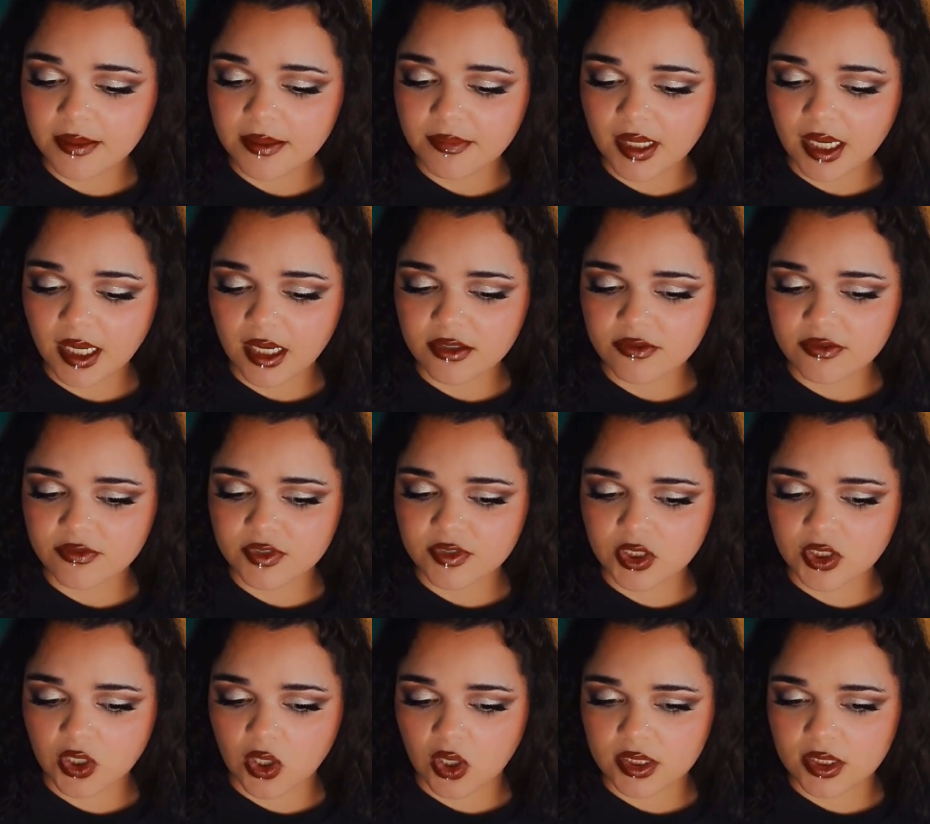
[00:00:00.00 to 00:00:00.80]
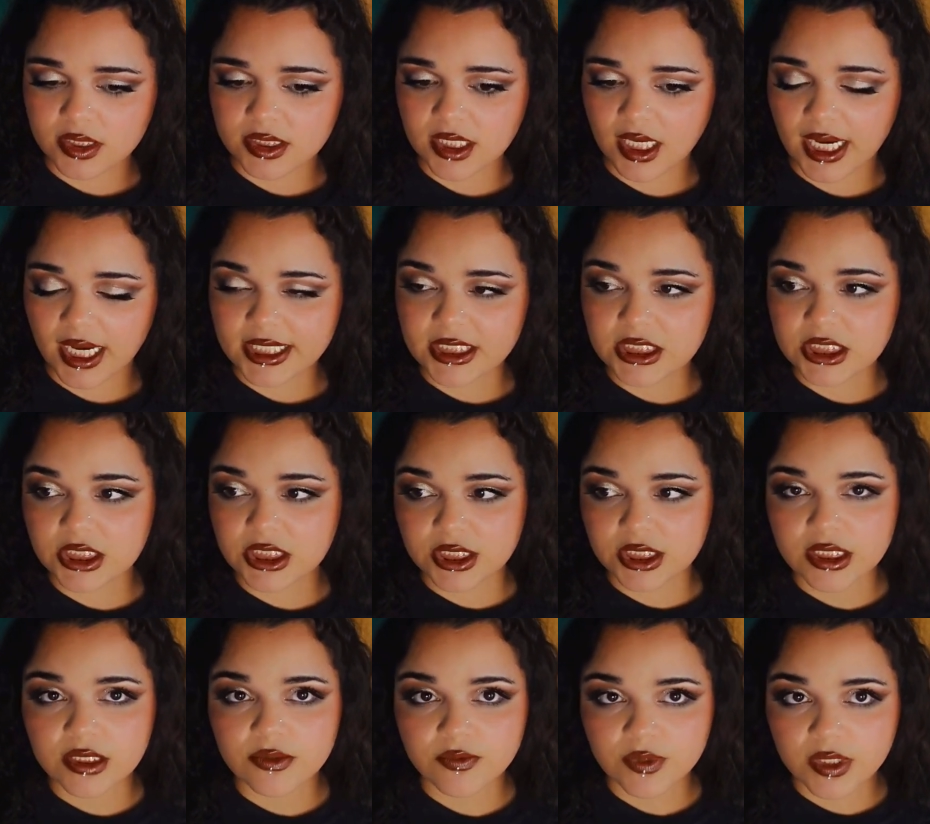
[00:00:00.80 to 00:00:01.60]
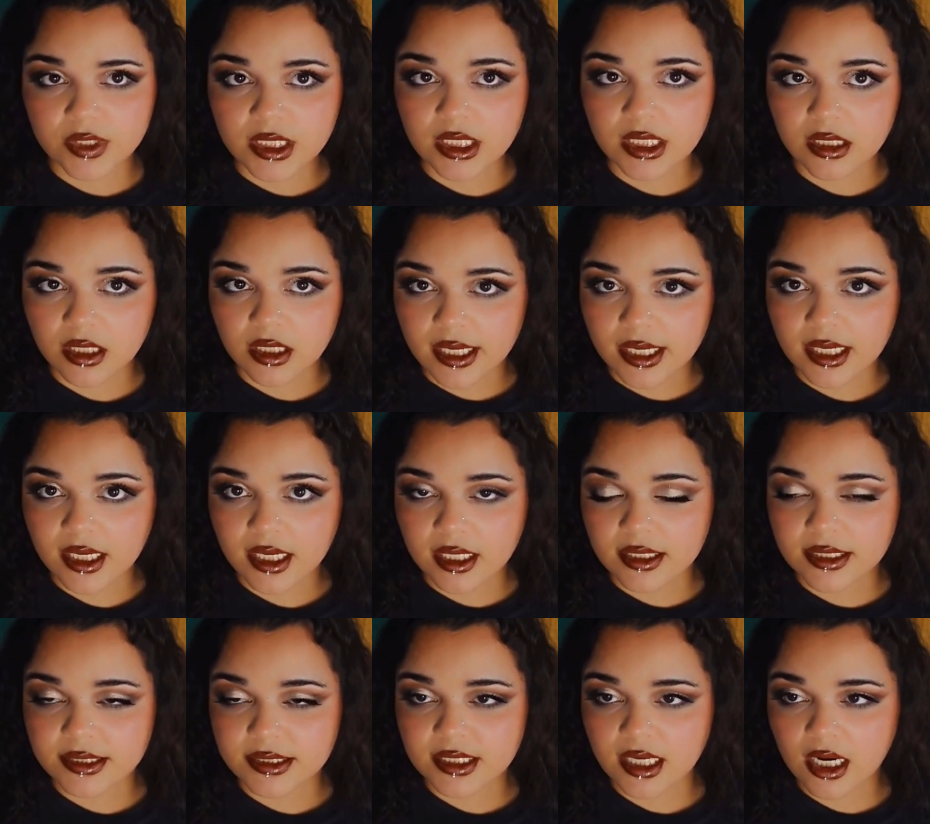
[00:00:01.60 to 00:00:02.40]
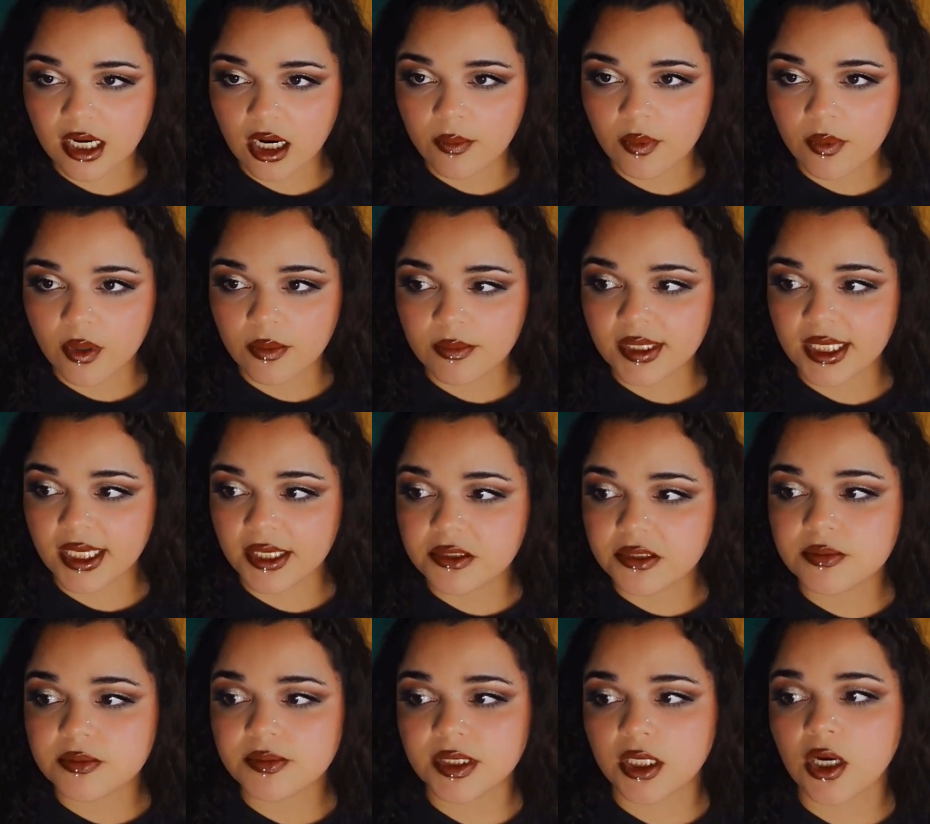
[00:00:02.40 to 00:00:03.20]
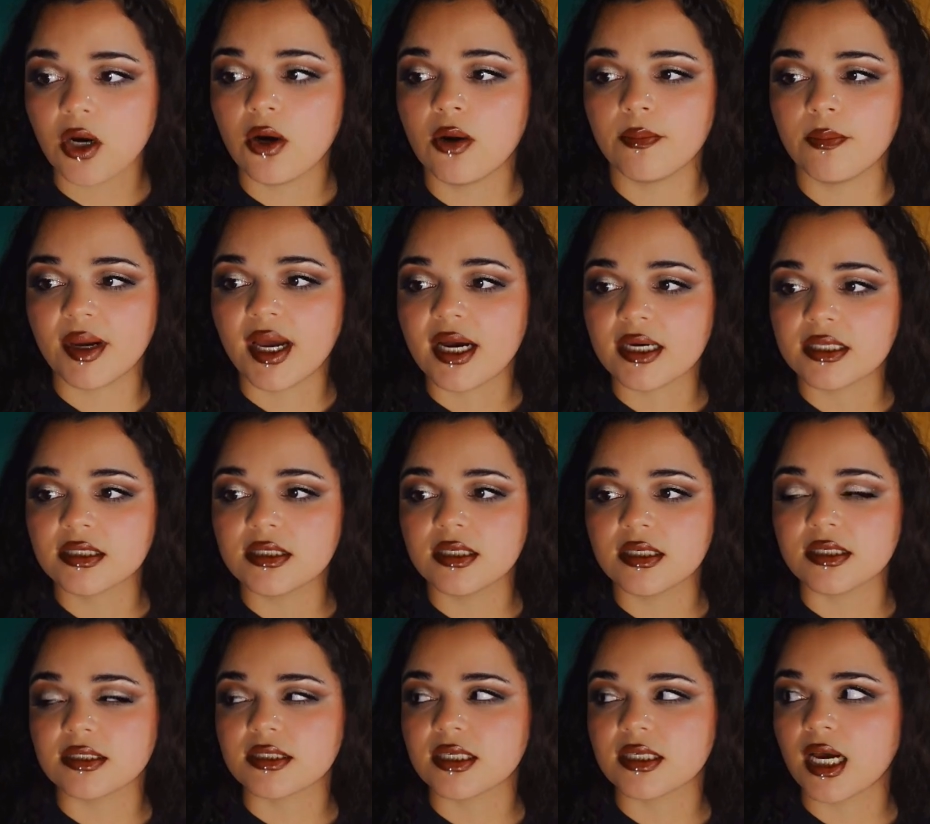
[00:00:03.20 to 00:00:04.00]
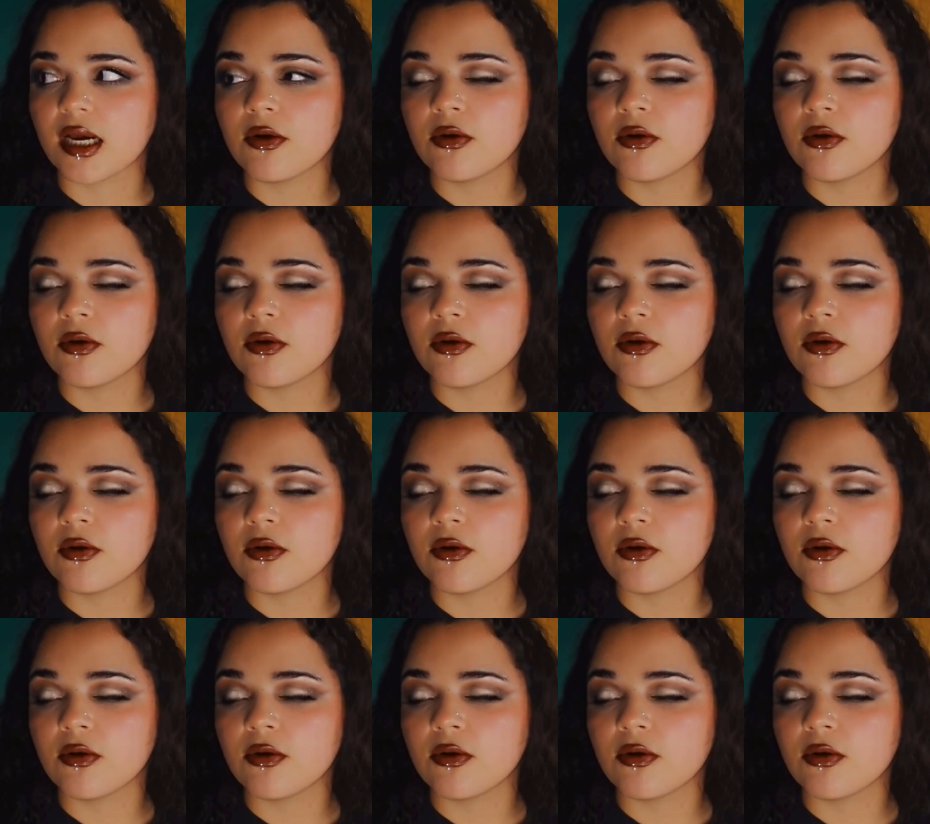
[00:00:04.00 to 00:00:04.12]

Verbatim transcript: the amount of songs that I did really like on this album keeps me going back to this.